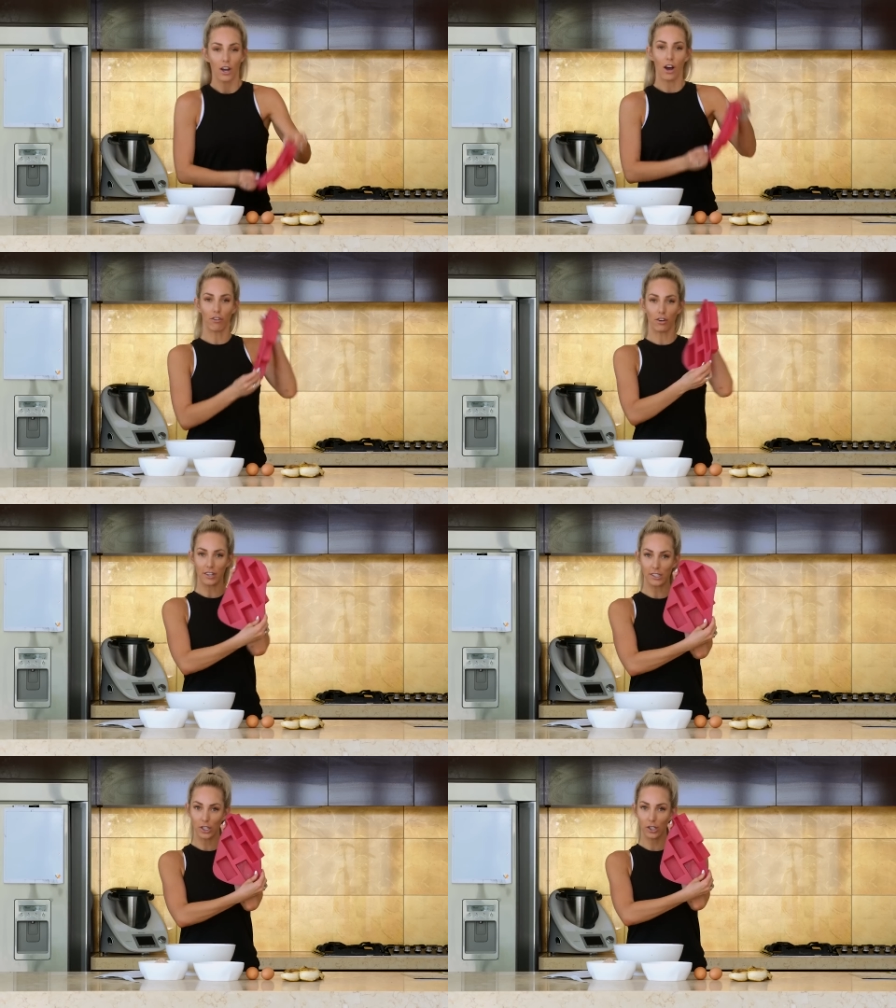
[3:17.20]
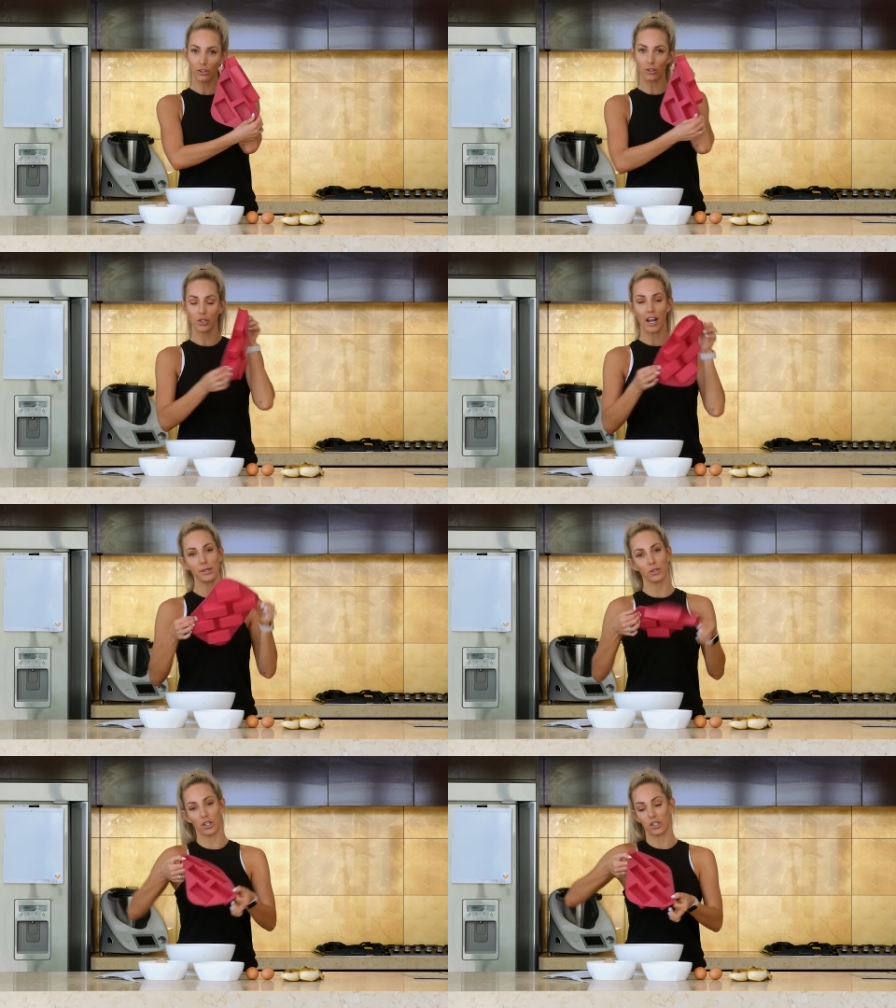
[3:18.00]
I've got these cute little trays,
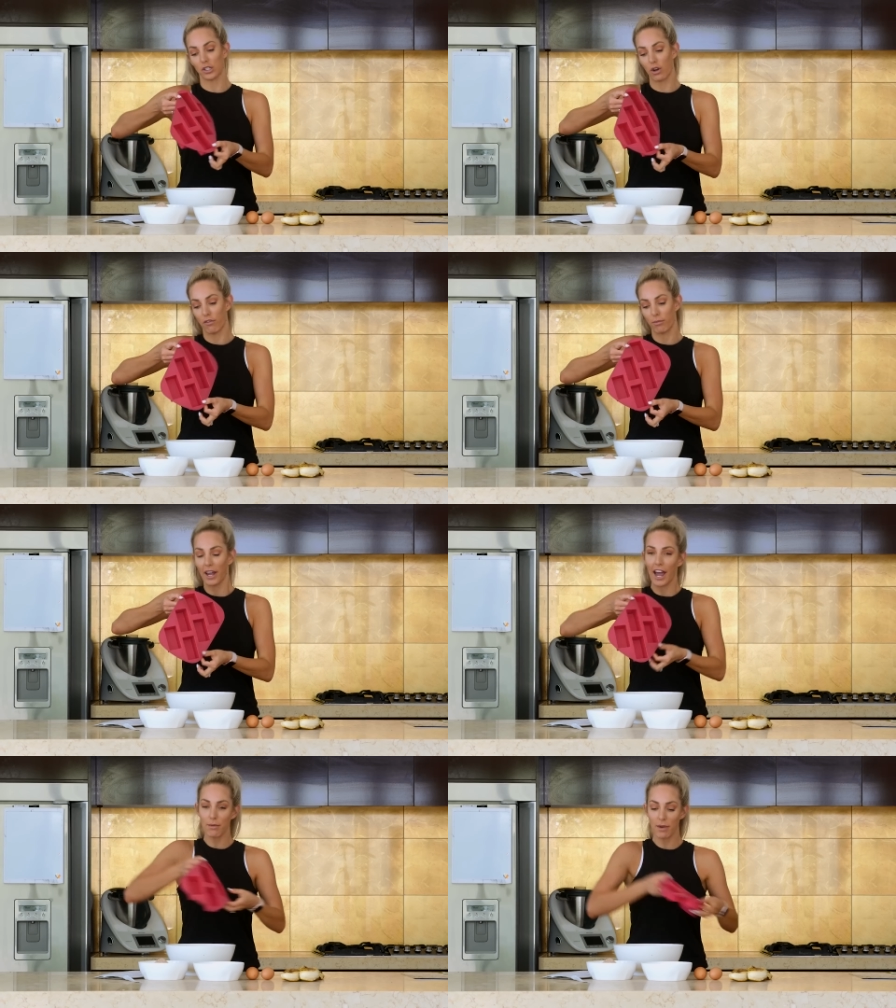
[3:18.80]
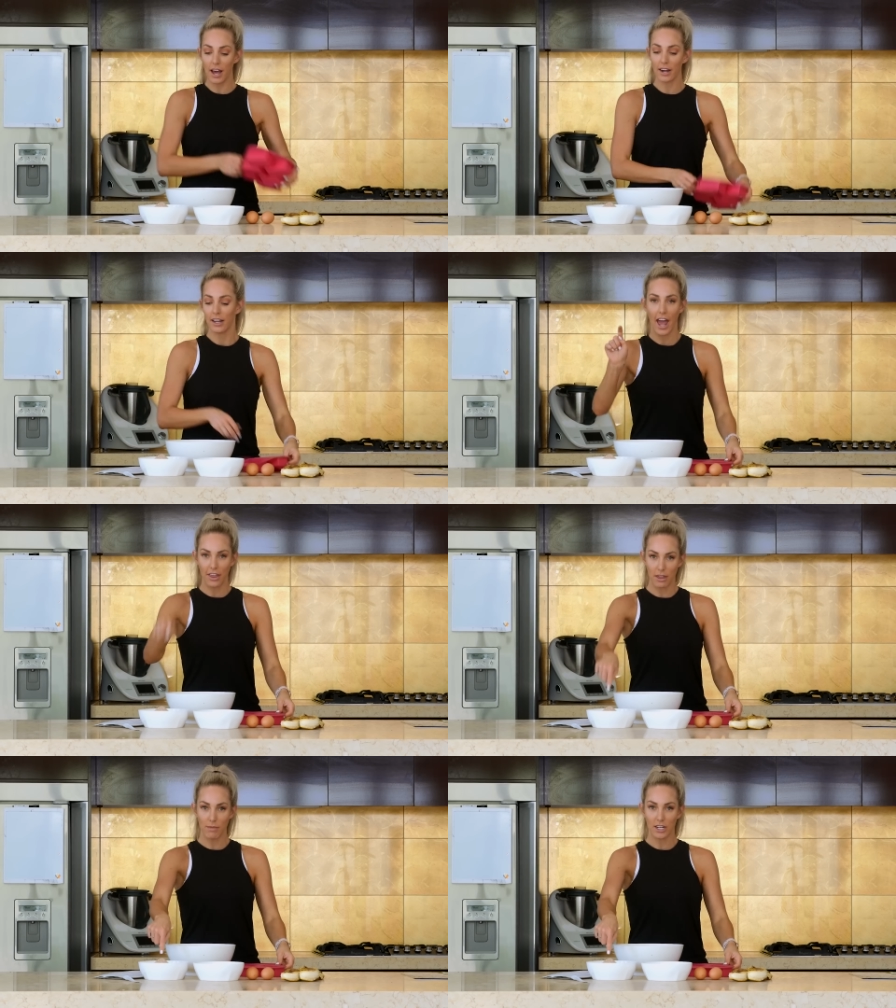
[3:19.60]
which I just got from Kmart,
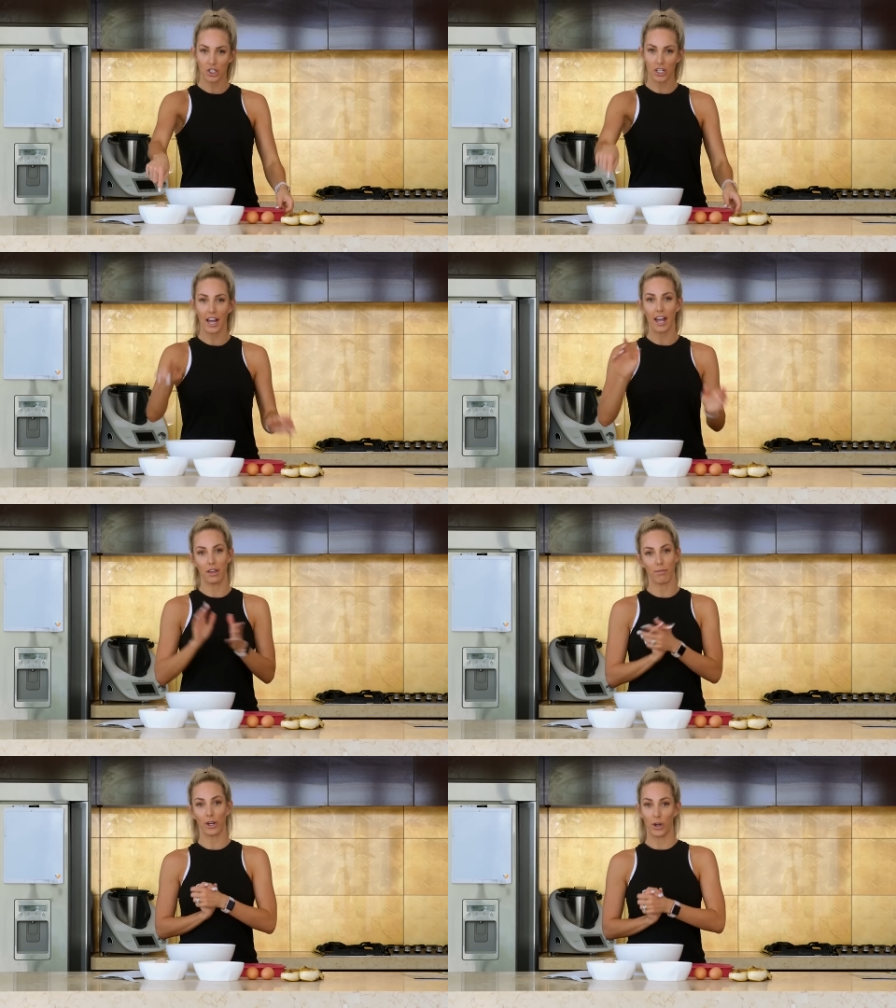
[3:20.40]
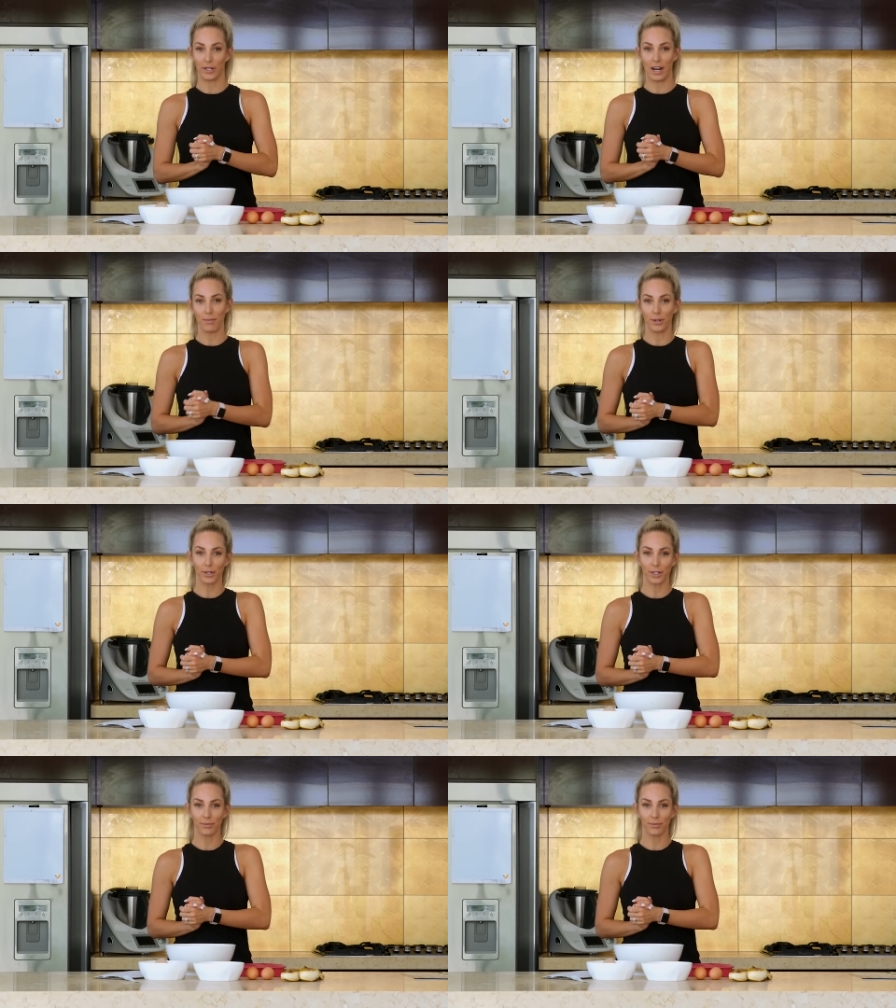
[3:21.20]
and the mixture, and then my coconut milk.